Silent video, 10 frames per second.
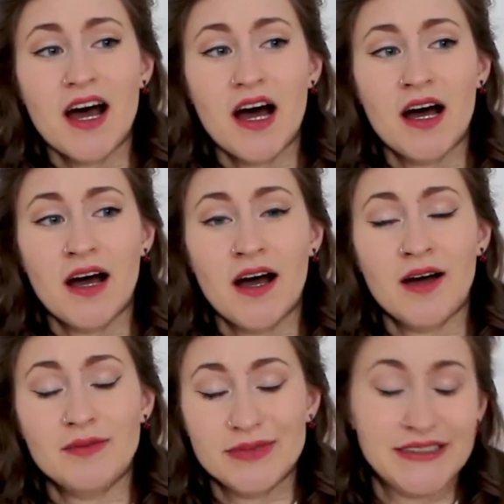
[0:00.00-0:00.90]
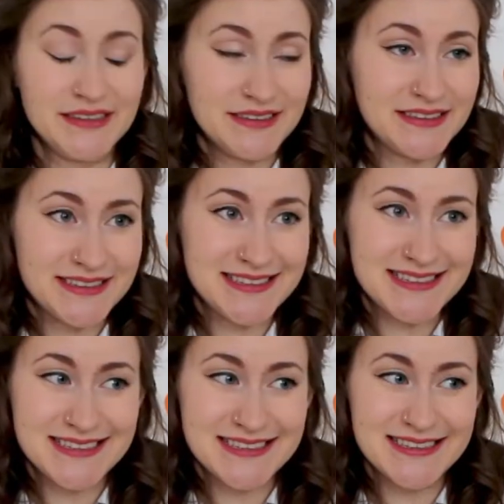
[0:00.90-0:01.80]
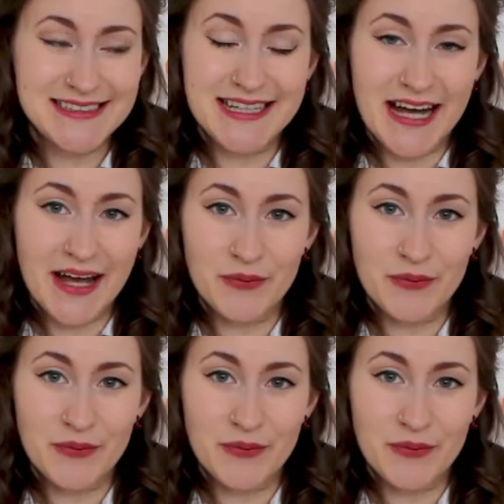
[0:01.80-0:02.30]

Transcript: but yeah,